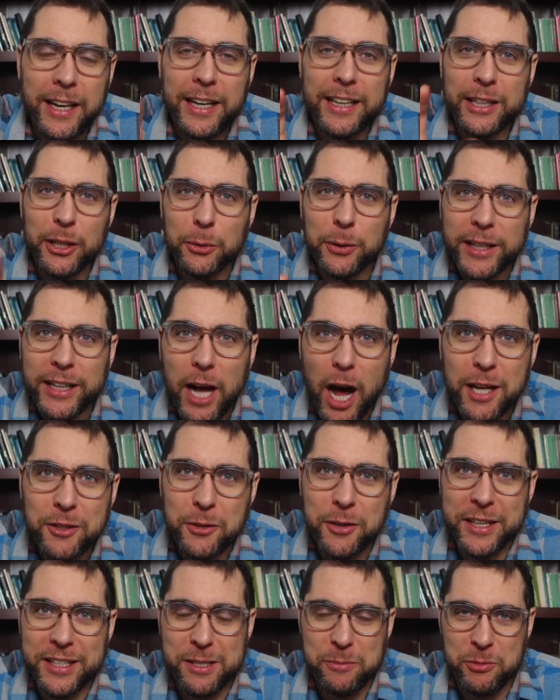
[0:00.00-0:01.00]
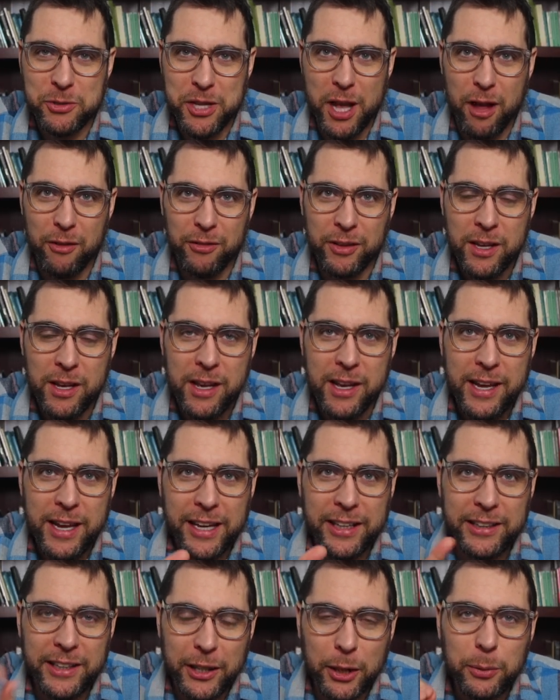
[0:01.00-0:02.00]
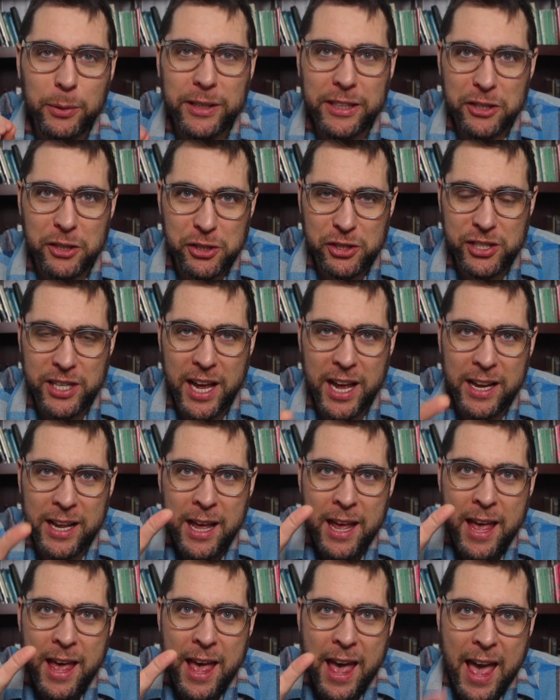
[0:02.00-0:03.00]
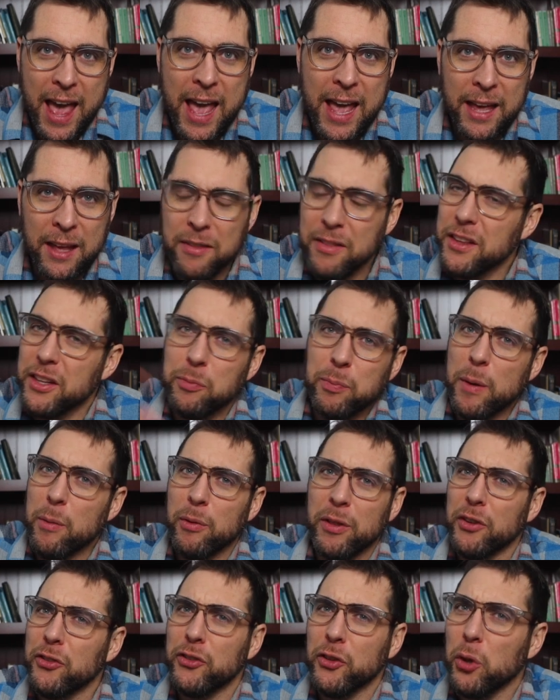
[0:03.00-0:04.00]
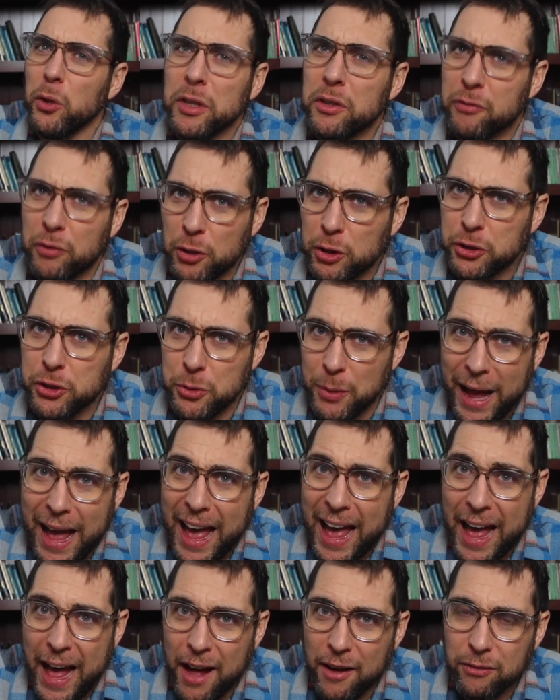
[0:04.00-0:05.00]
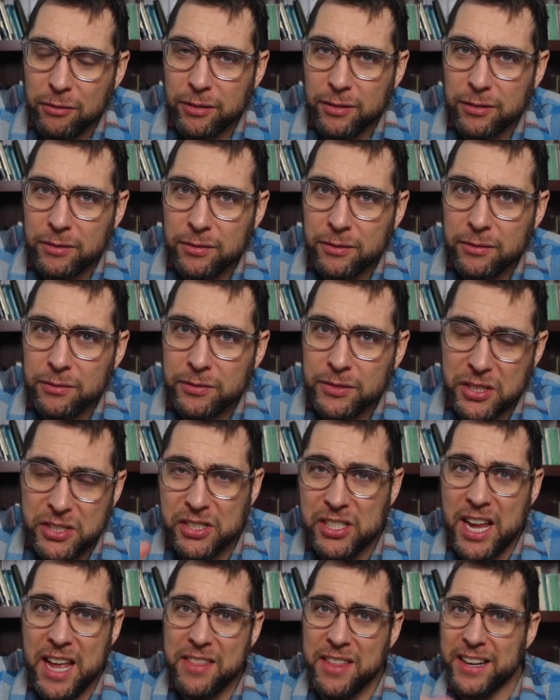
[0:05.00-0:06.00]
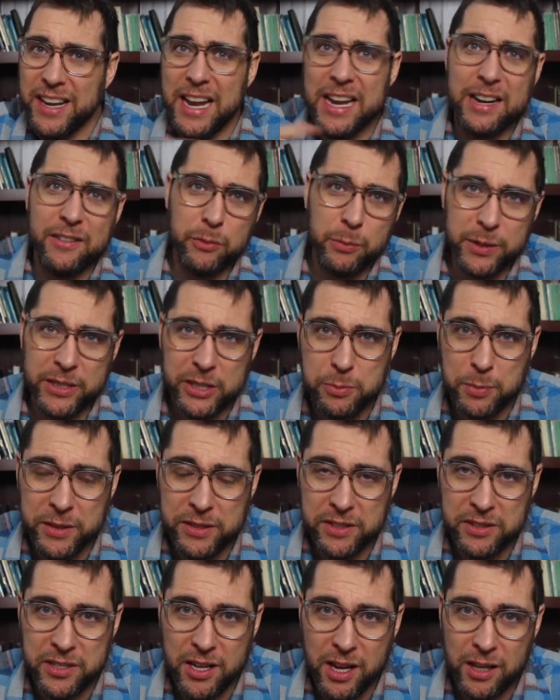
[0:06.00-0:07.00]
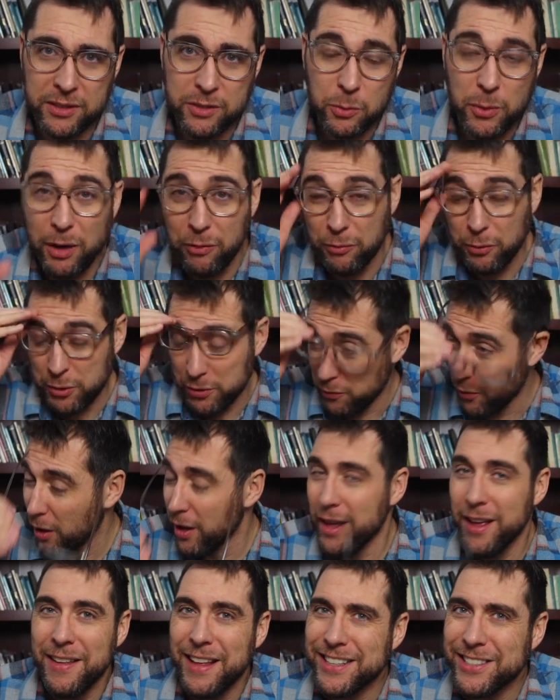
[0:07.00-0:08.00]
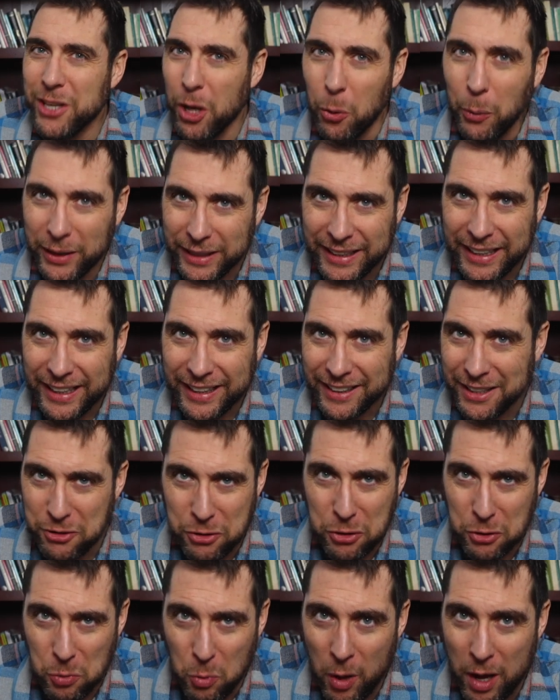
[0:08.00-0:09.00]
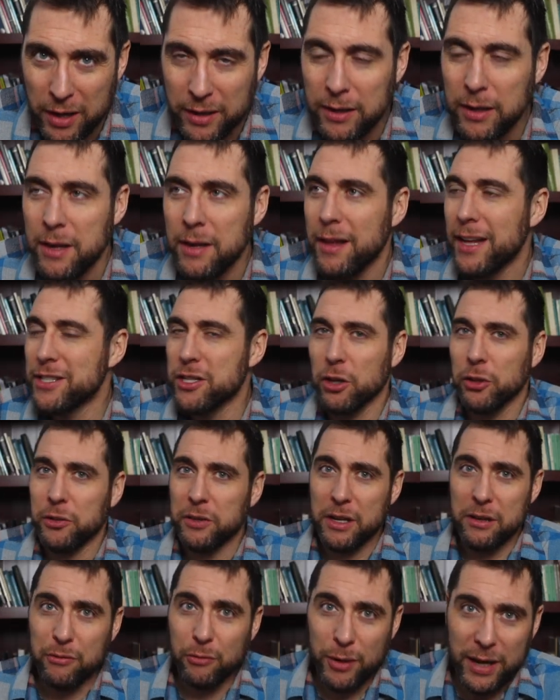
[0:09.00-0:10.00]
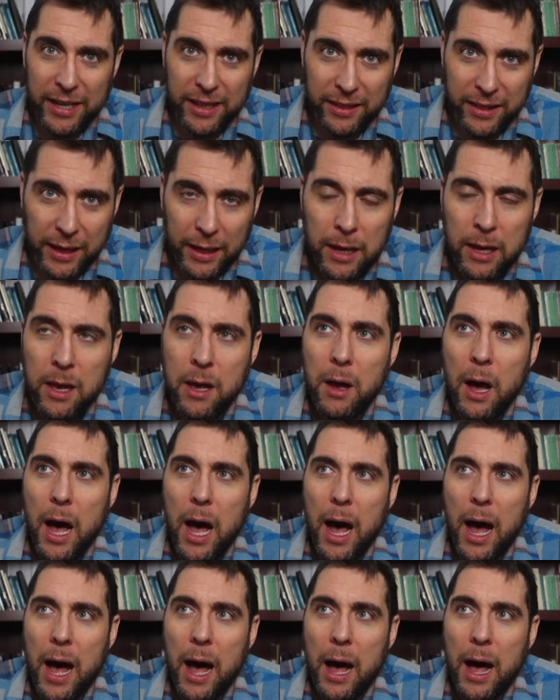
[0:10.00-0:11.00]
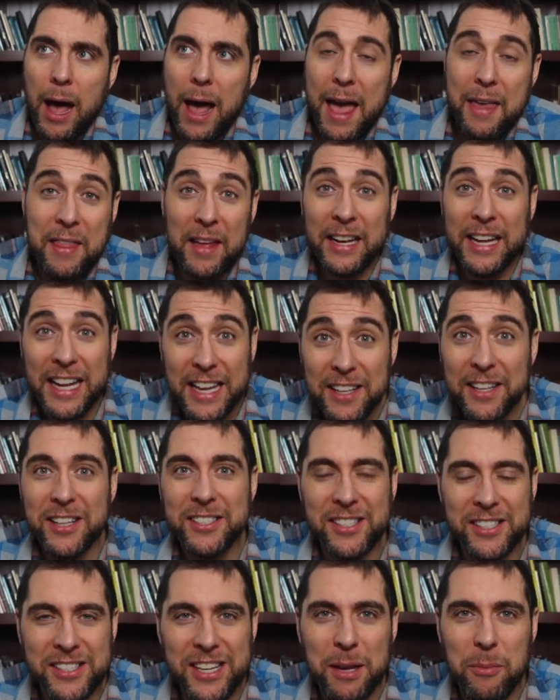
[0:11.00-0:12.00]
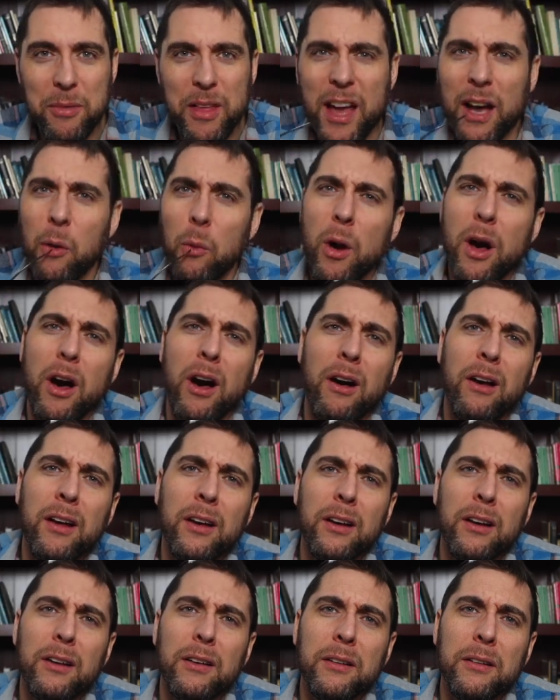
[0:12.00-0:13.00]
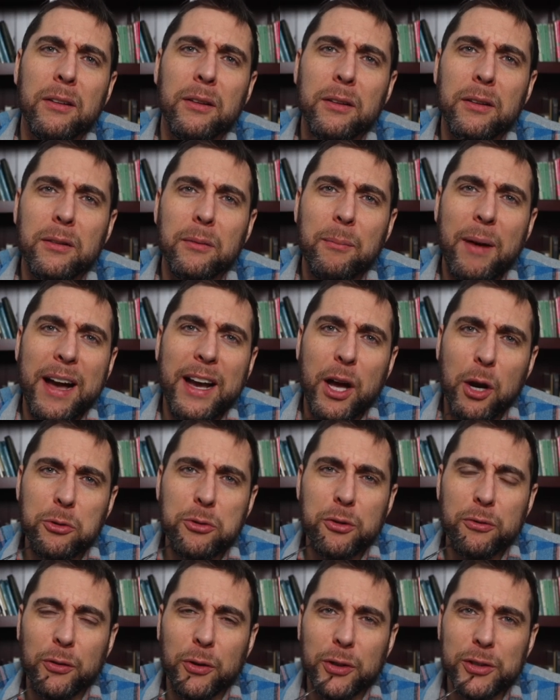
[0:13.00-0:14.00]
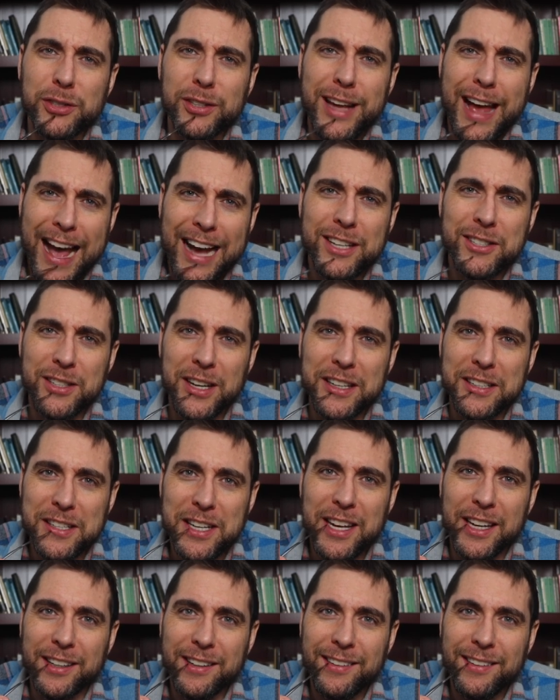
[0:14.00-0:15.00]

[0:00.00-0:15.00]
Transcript: he literally contradicts himself. He literally just said, "Hey, these people, this is the only verse you have." to say that not everybody speaks in tongues. Well, first of all, that's all we need is just one. That's all you need for anything. Uh, and then he does the same thing. Well, my go-to verse, Acts 19.